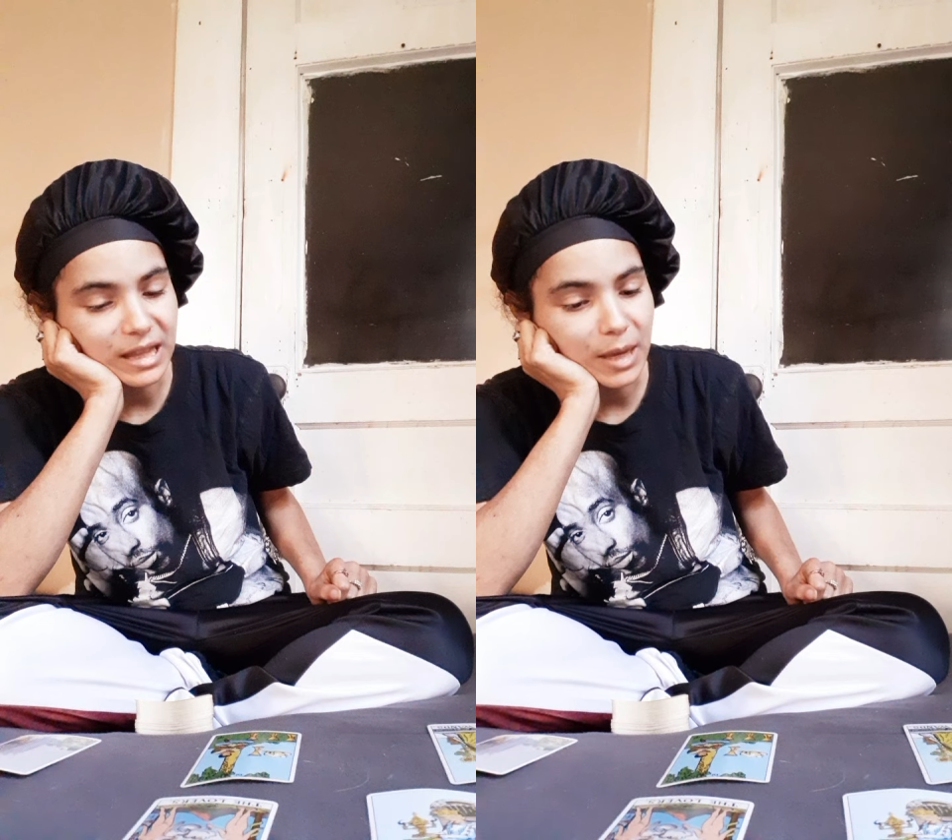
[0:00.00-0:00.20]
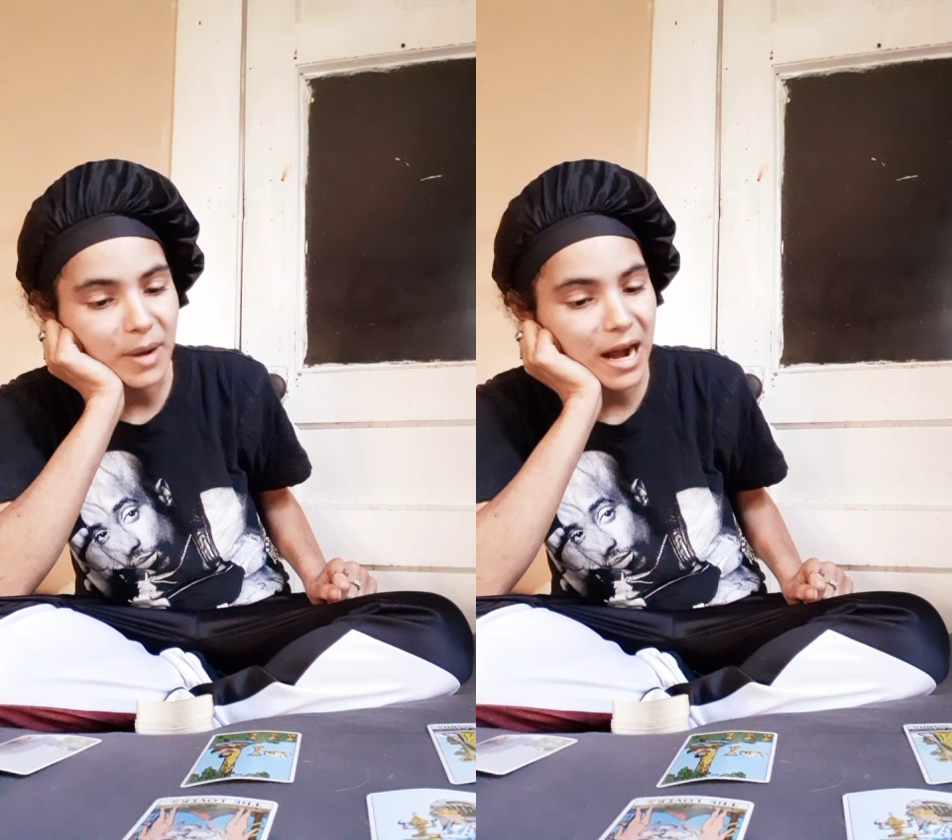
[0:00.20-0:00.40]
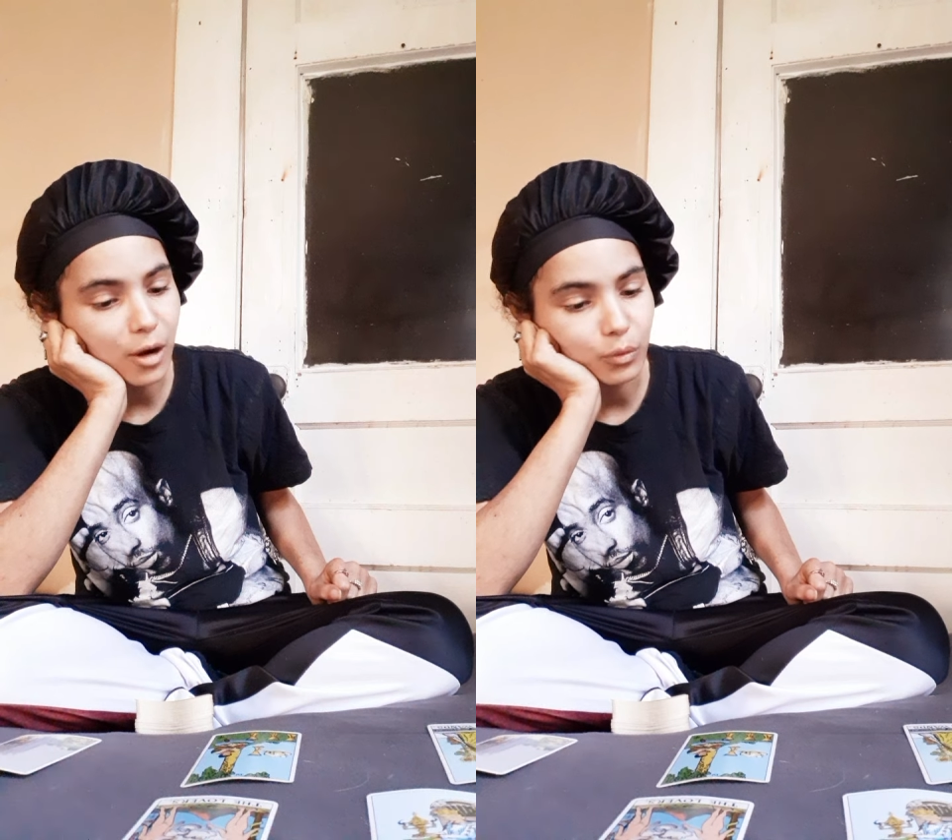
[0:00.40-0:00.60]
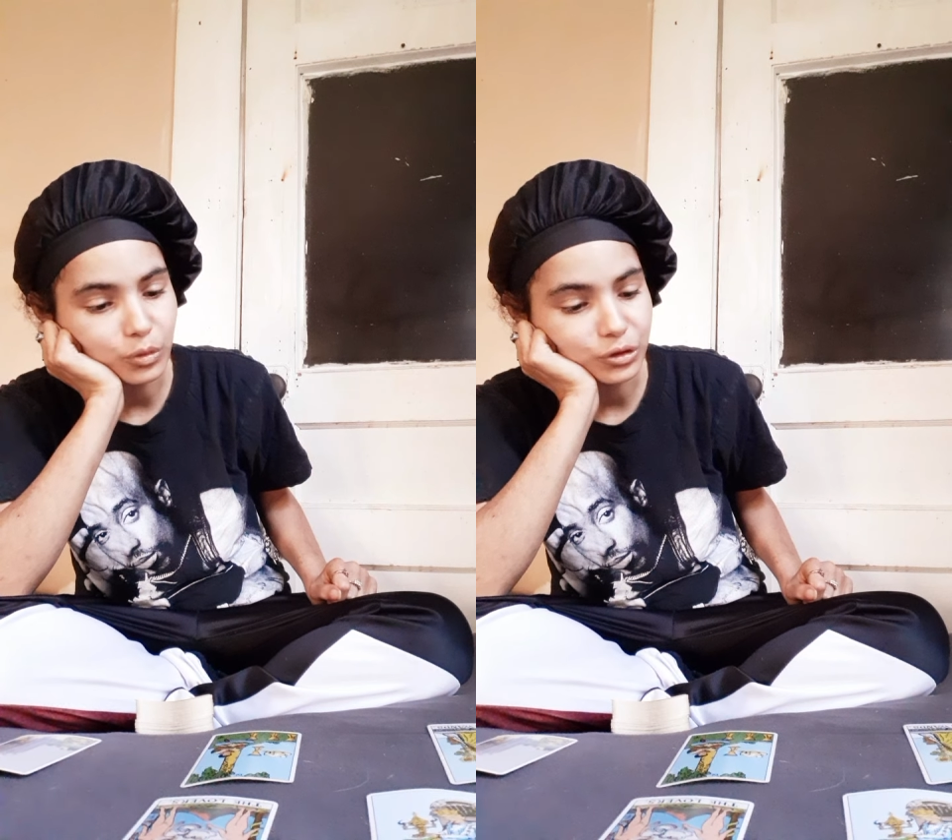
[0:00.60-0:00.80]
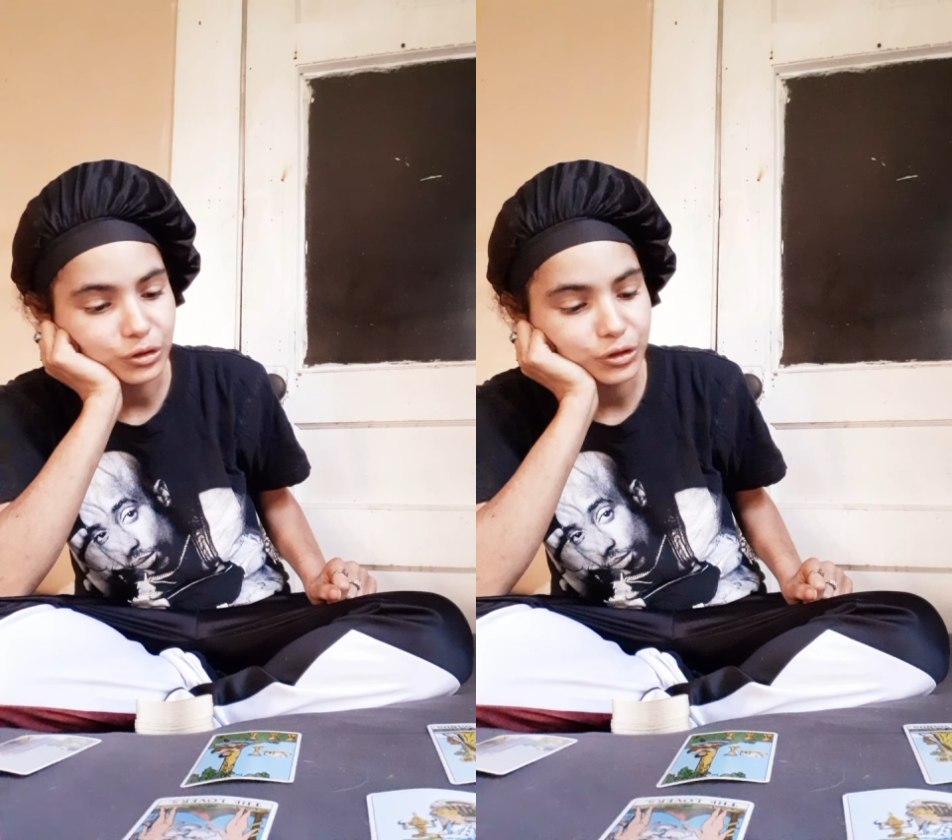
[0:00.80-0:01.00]
their
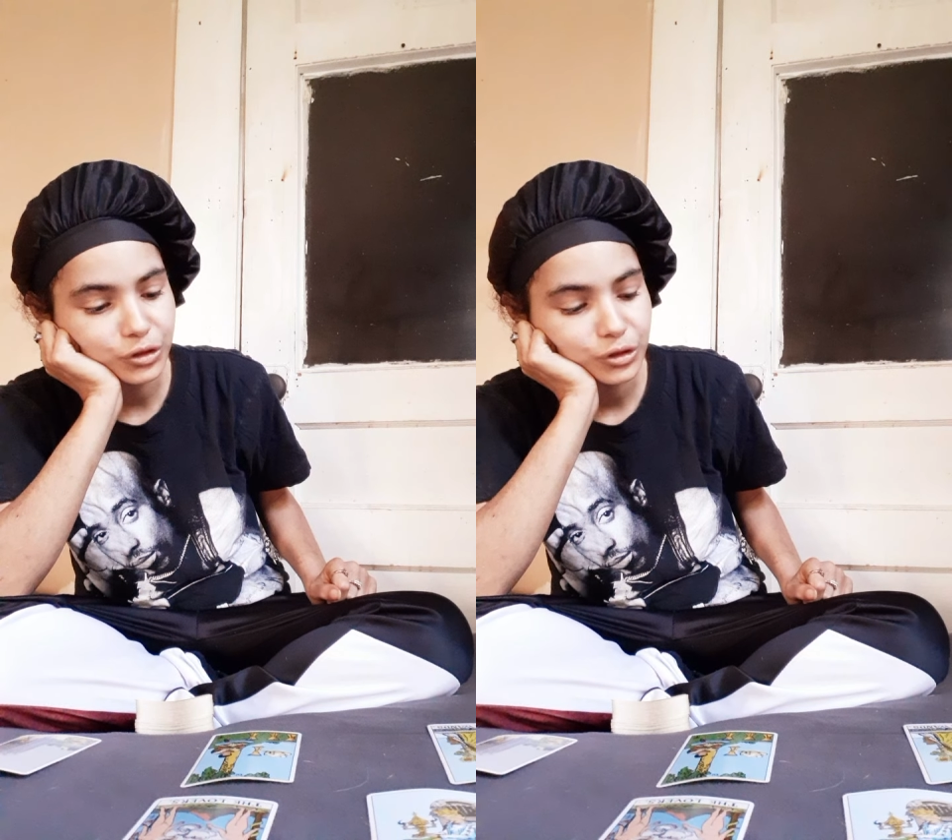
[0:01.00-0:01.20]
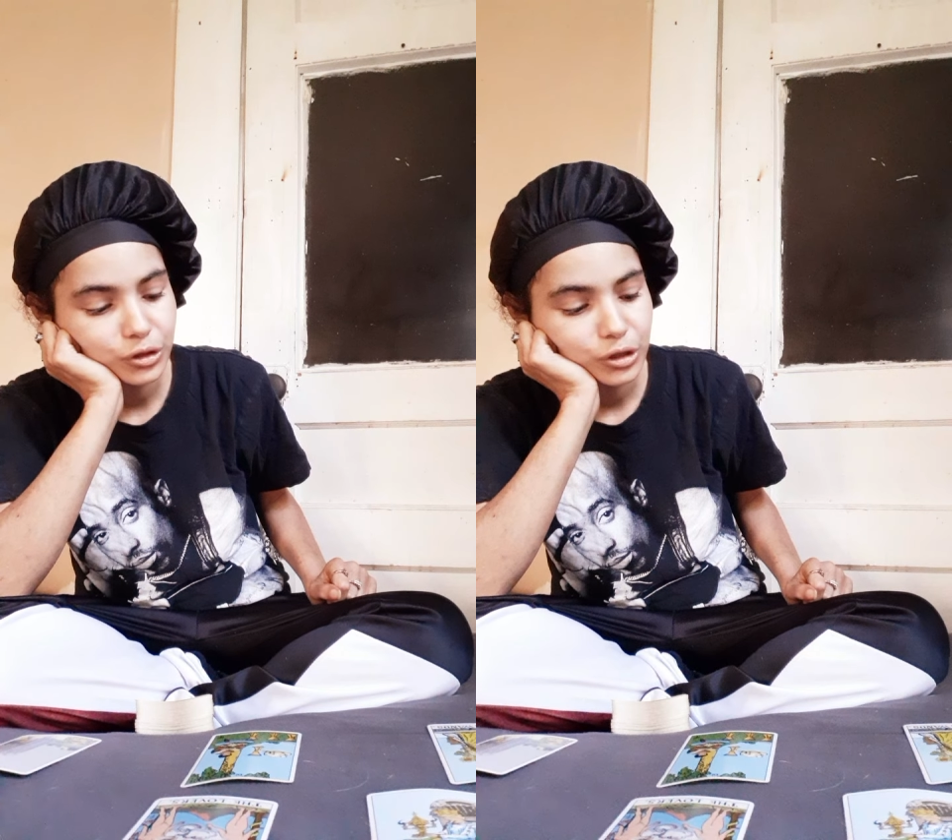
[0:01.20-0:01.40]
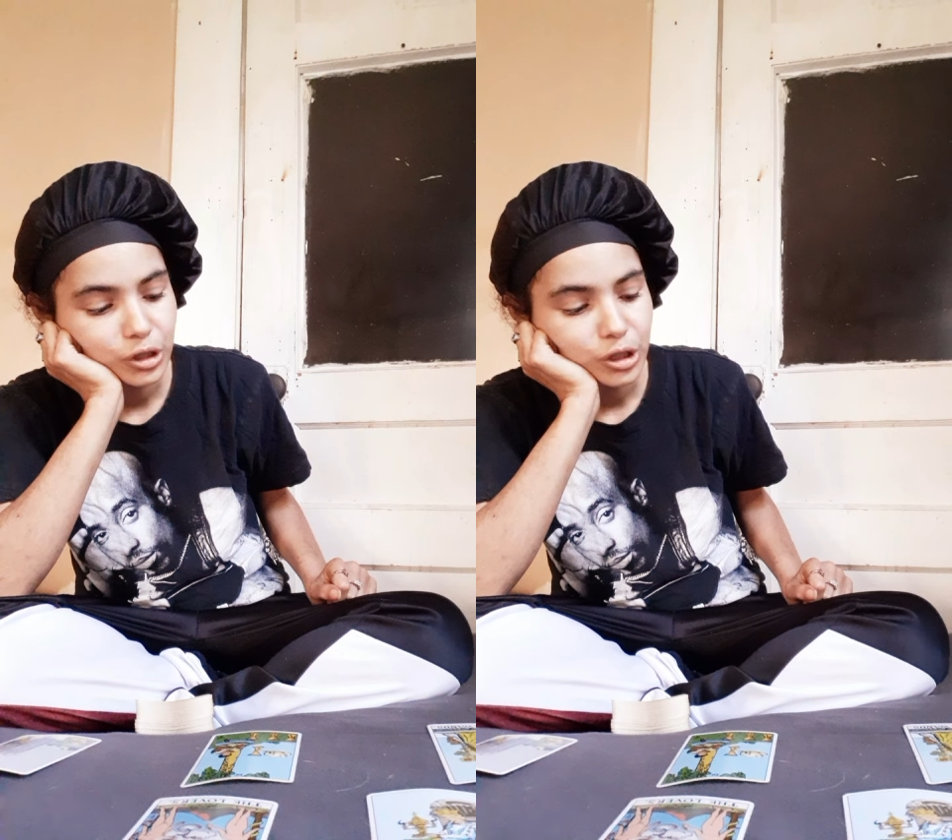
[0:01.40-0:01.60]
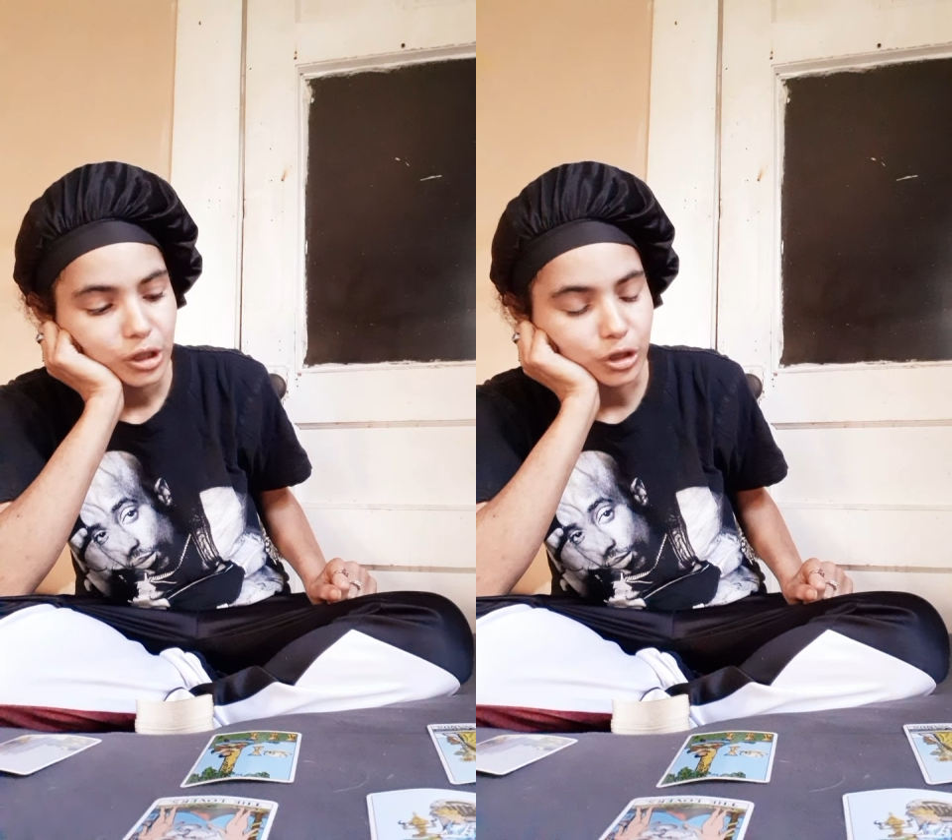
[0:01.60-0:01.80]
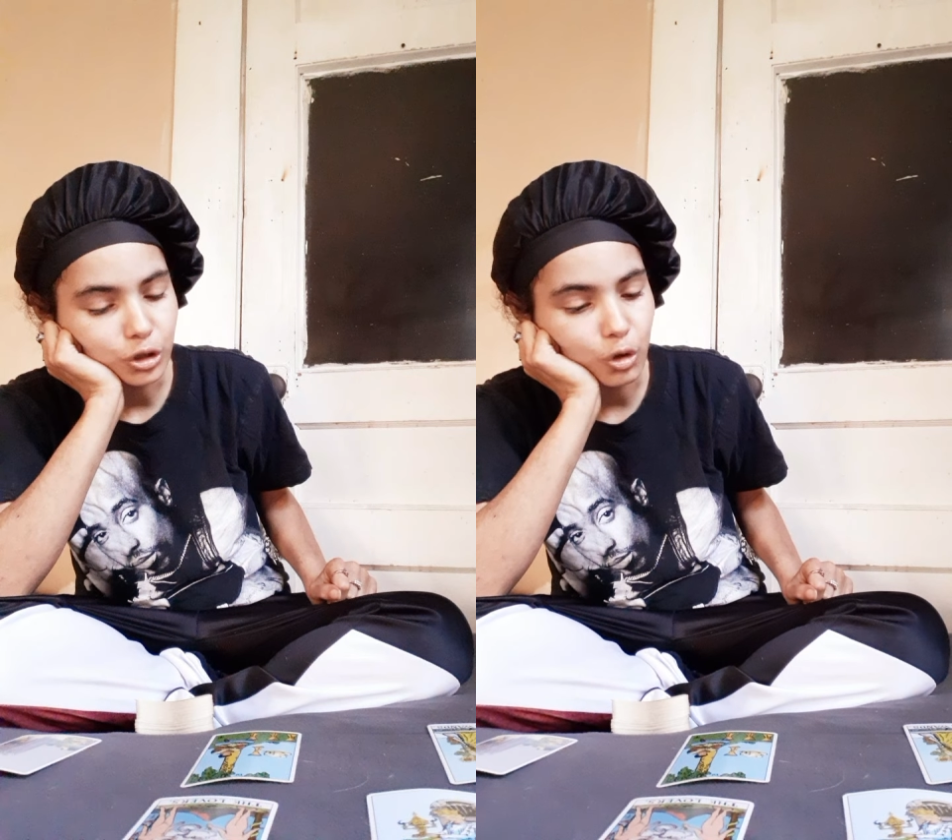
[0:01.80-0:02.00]
powers,
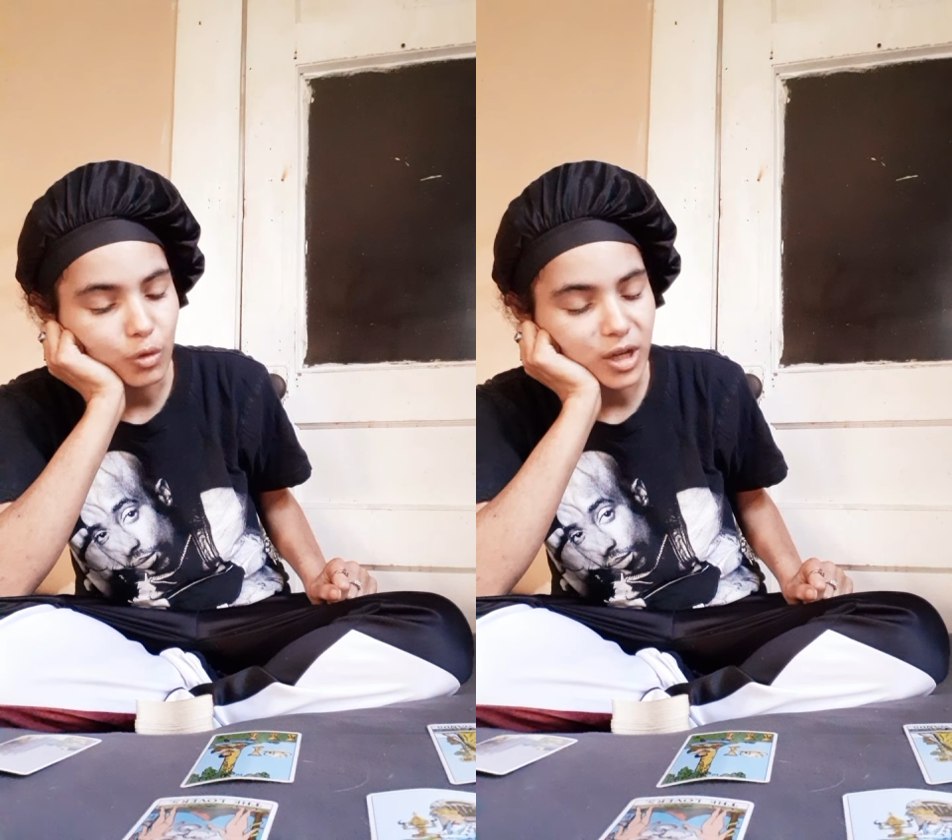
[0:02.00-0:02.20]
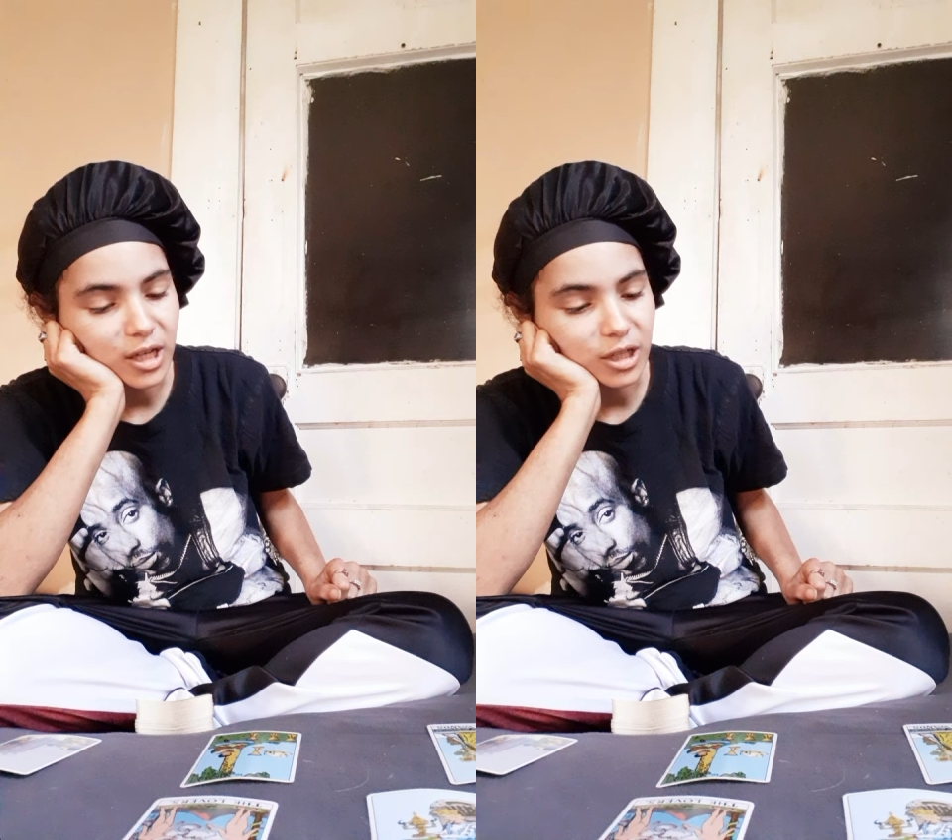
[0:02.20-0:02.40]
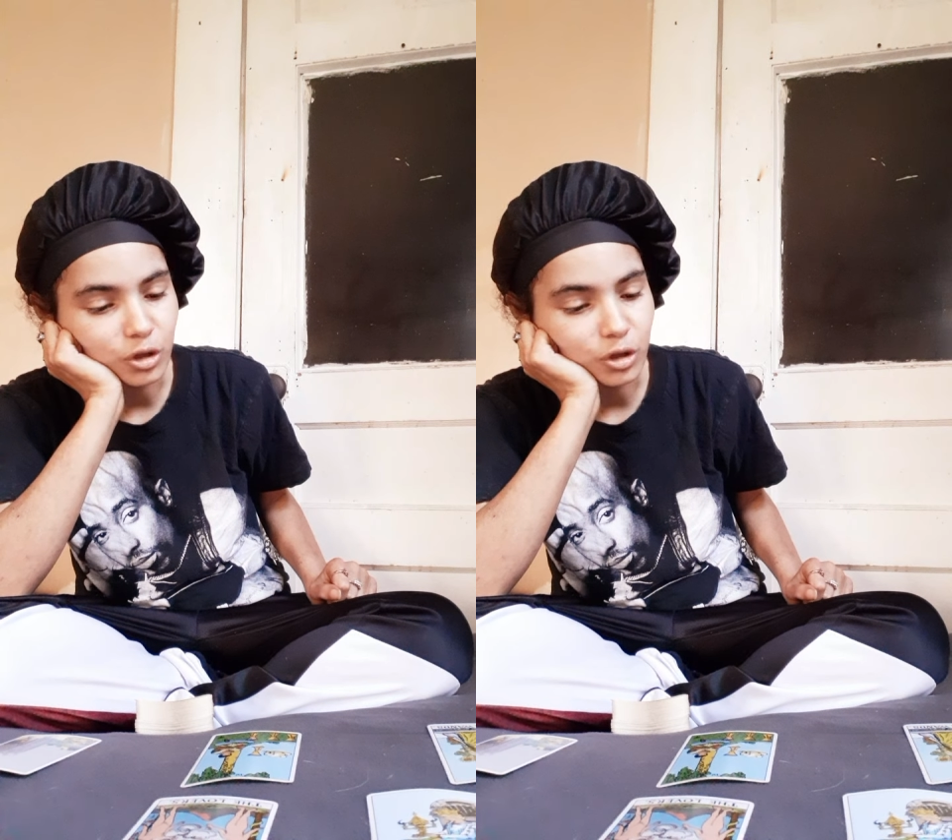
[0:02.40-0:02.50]
doing